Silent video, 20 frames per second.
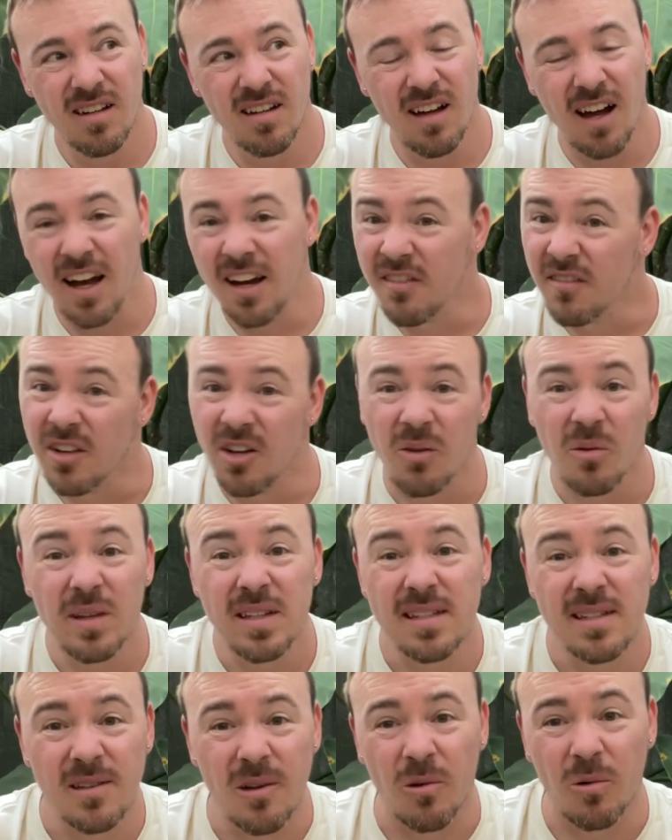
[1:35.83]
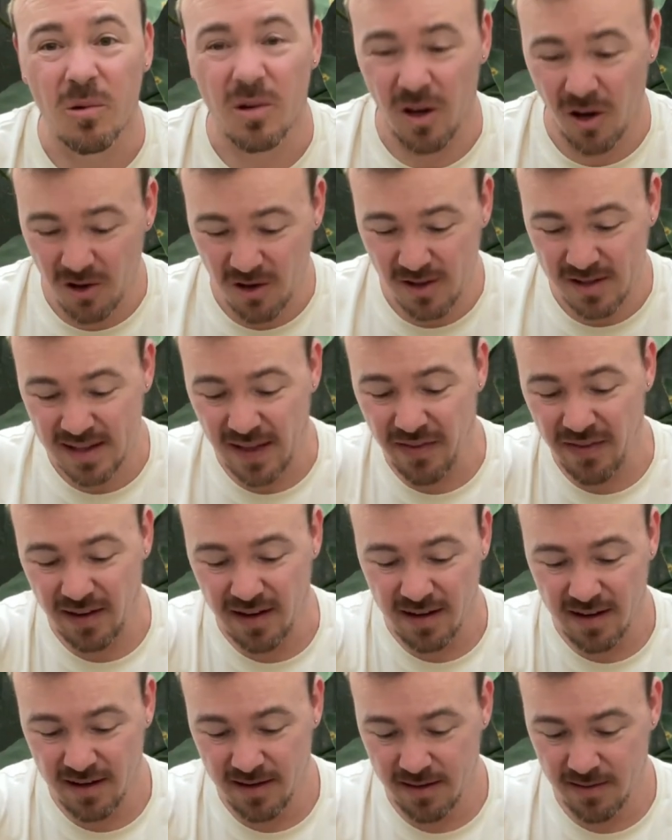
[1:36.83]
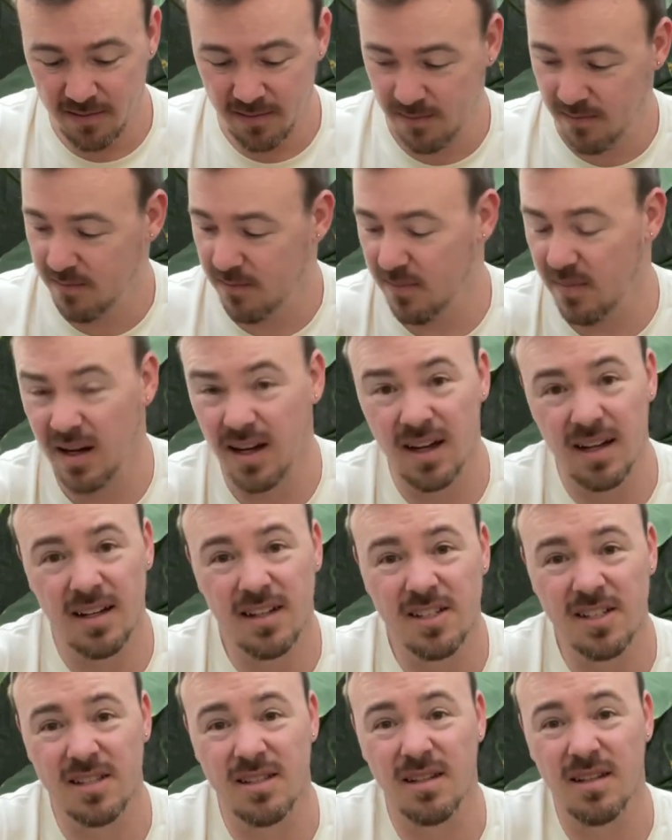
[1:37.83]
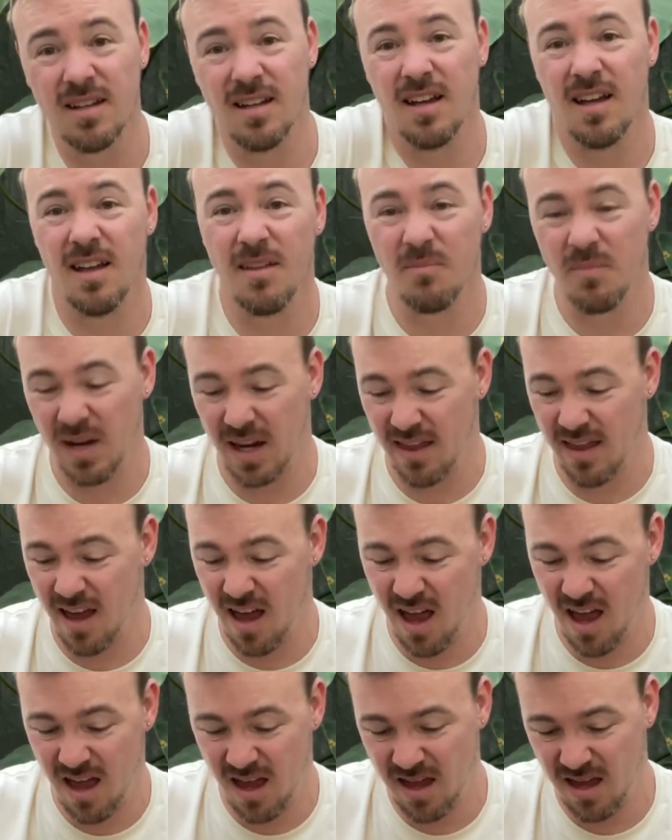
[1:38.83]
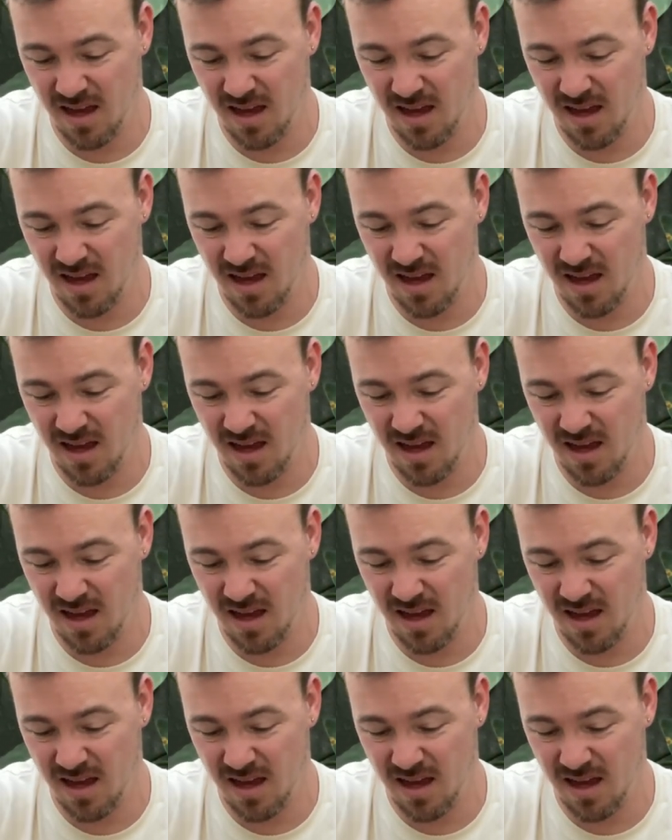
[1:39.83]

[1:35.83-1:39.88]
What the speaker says: don't even know what this is called, cocoa something. Just a bit of that.